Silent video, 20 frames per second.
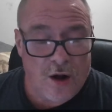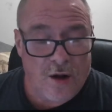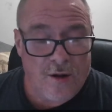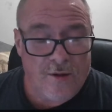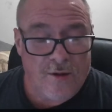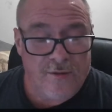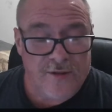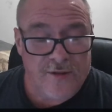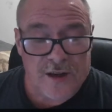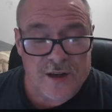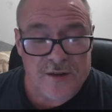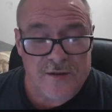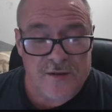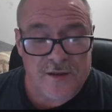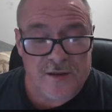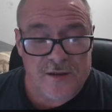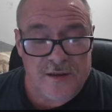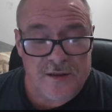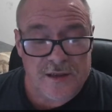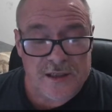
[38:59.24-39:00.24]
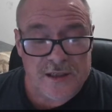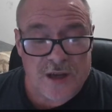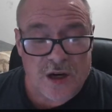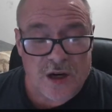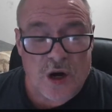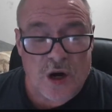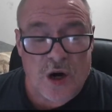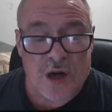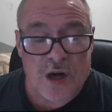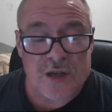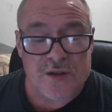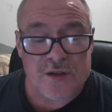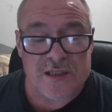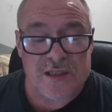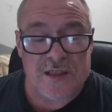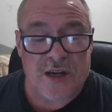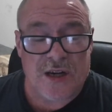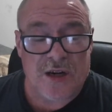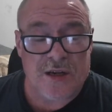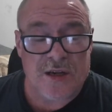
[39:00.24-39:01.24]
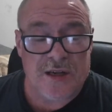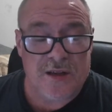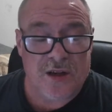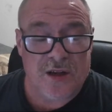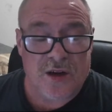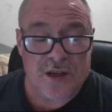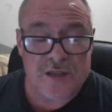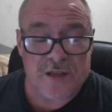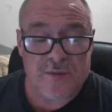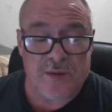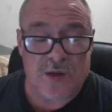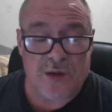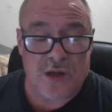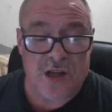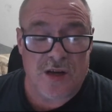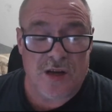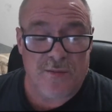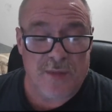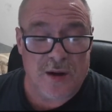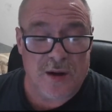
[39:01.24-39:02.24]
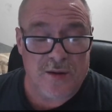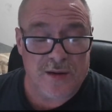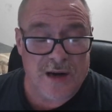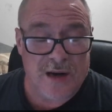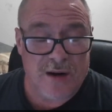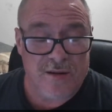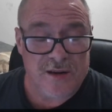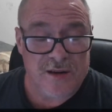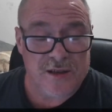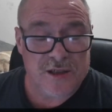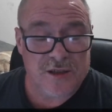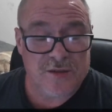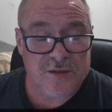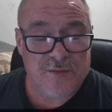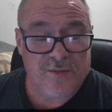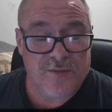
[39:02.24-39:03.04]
The psychiatrist noted in the hospital I'm malnourished.